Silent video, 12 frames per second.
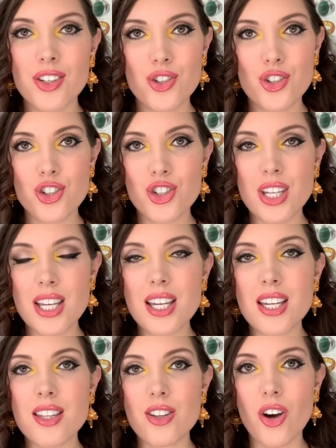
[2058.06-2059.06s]
She
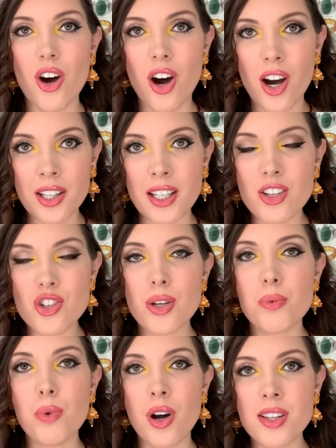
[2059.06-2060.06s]
is on it. She
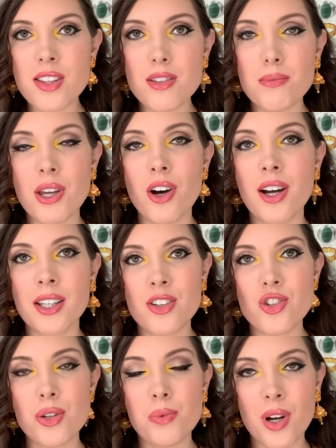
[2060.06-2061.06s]
wants to be on it.
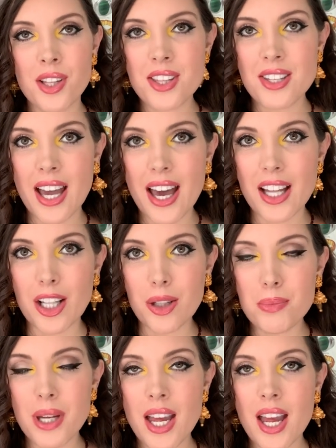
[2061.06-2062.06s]
She wants to
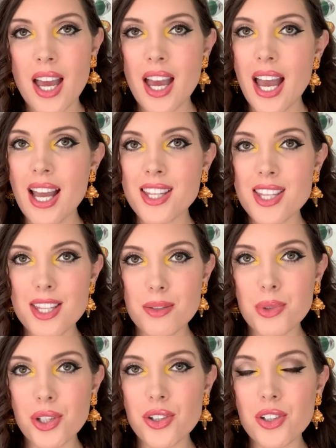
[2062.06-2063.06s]
help. And
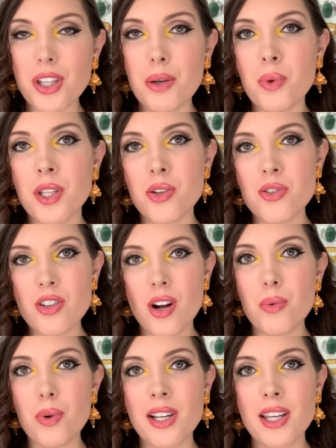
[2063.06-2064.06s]
similarly, when you
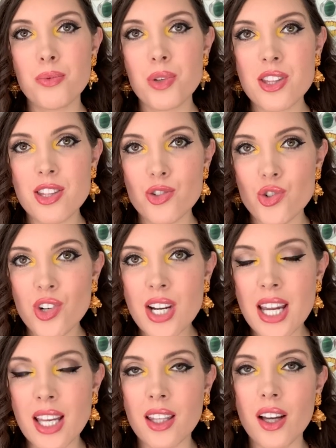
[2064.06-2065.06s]
start working with
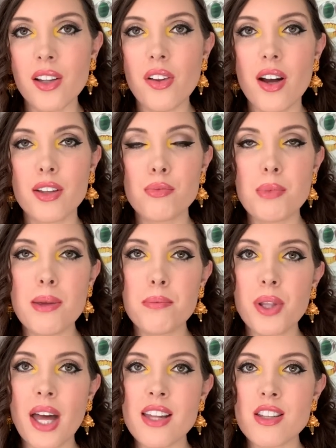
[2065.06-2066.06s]
citrine, a lot of
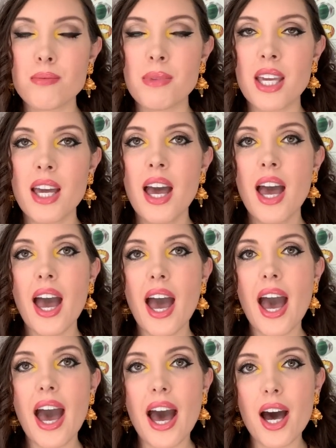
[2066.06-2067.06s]
people ask me,
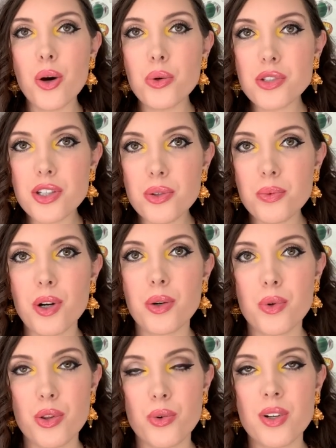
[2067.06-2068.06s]
how do you work
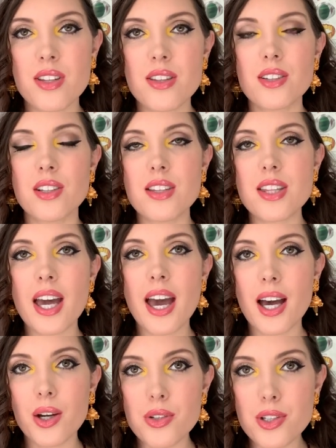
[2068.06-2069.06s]
with crystals?
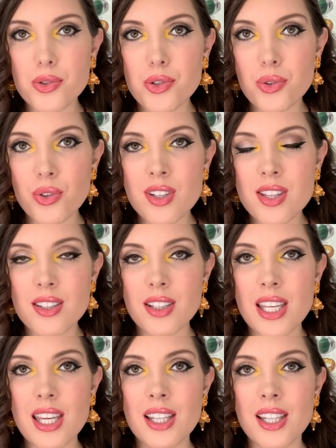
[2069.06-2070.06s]
How do you do crystal
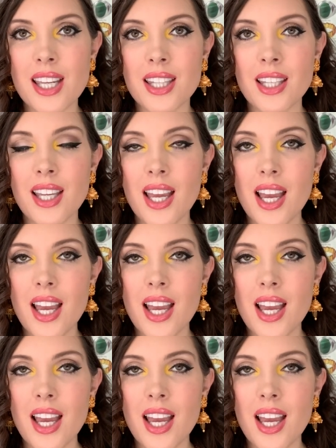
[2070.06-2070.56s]
healing?